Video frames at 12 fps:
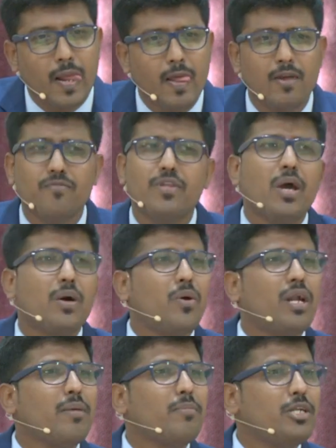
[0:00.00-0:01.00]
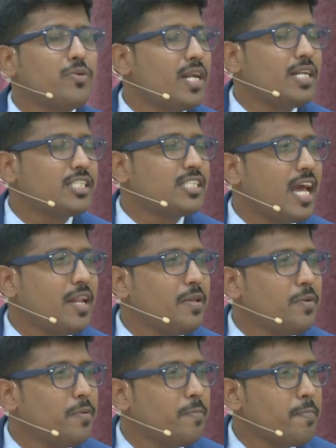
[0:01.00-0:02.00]
if they are not able to understand
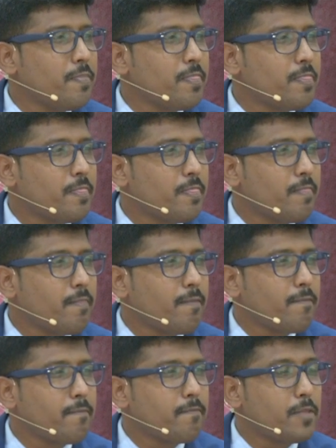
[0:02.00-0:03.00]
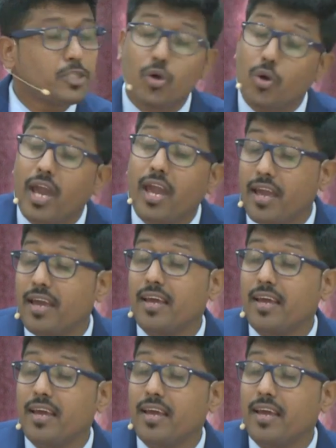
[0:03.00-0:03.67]
you, that's okay.